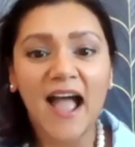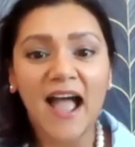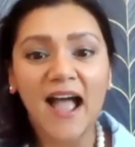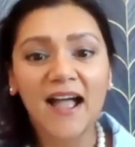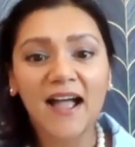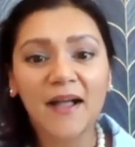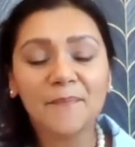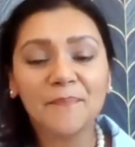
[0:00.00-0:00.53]

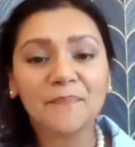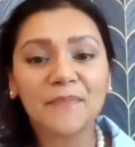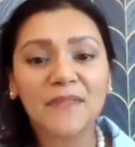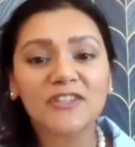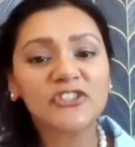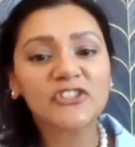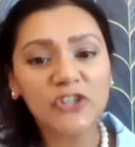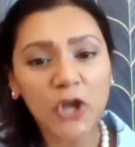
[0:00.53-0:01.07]

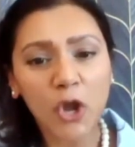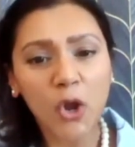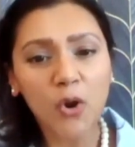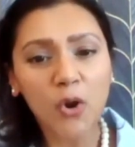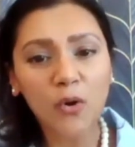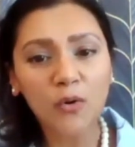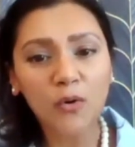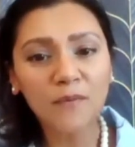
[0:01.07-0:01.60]

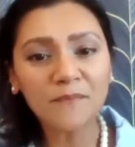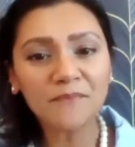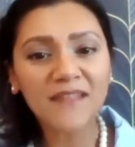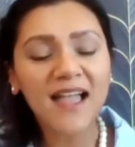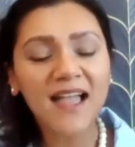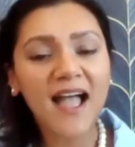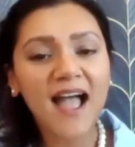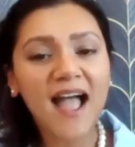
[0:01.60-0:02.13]
So
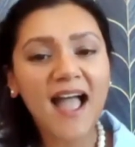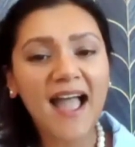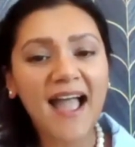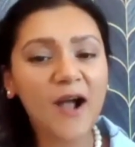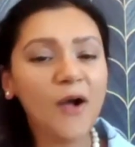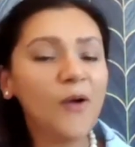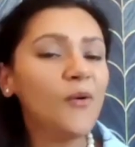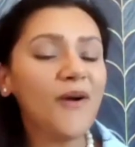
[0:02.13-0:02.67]

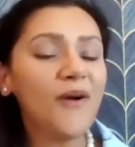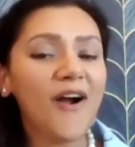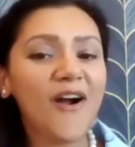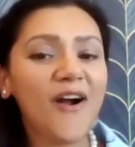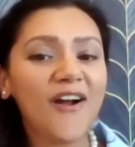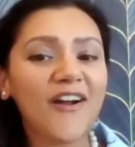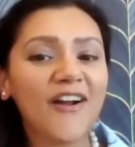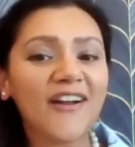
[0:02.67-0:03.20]
how
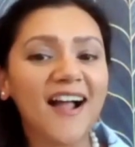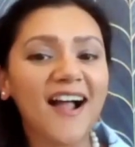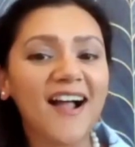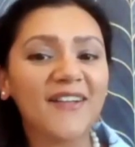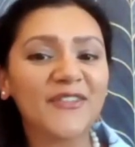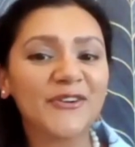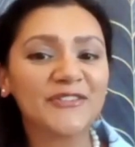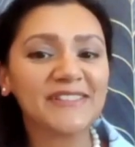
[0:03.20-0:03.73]
are
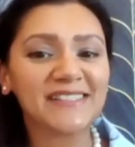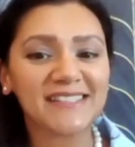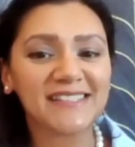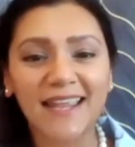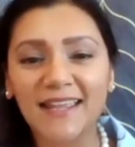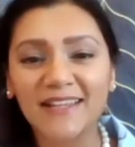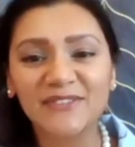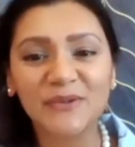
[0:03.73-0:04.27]
other
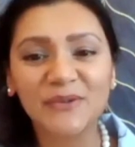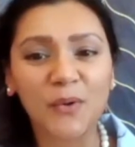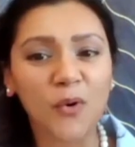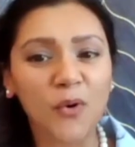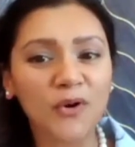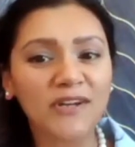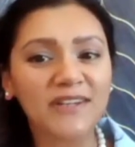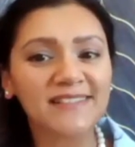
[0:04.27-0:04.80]
states or
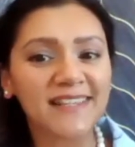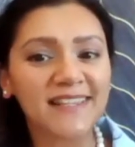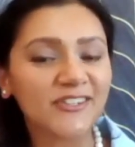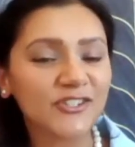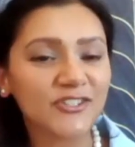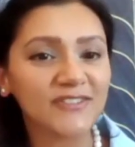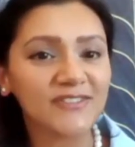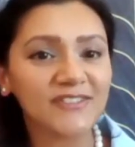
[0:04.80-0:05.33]

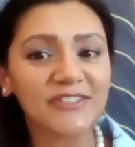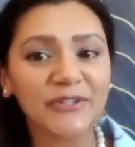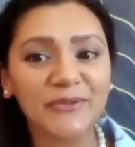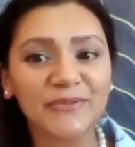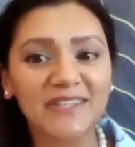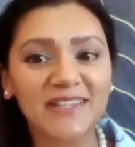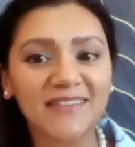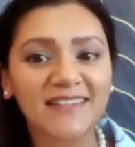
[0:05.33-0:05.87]
organizations
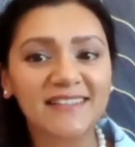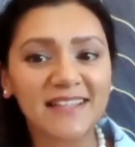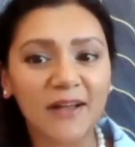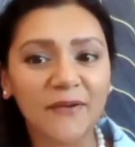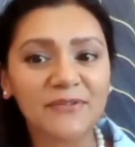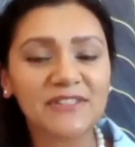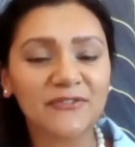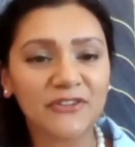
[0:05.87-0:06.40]
using the
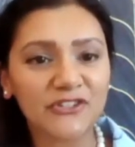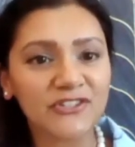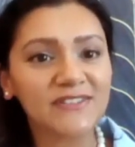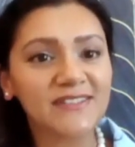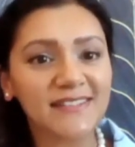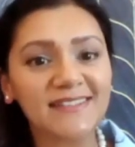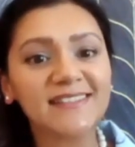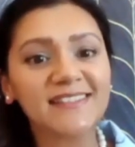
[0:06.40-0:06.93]

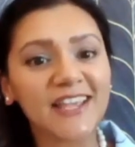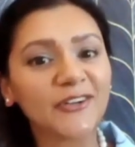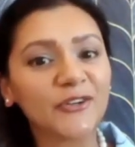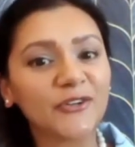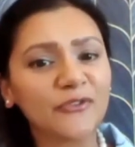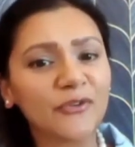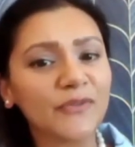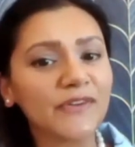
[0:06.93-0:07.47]
self-sufficiency
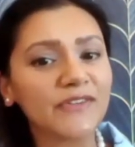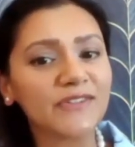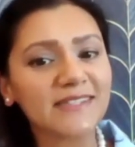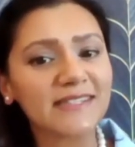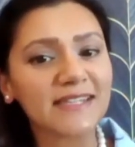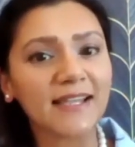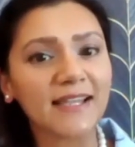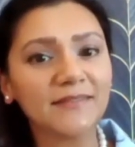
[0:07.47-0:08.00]
standard for their
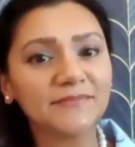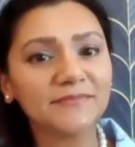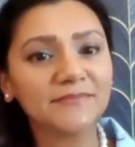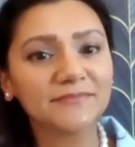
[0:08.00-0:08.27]
state?